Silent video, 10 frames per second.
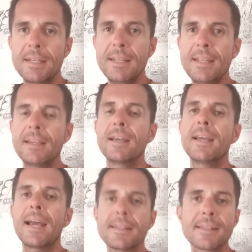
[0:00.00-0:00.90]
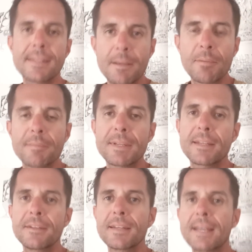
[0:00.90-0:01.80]
D as a supplement in
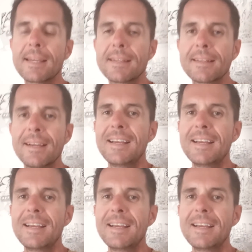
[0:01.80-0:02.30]
your diet.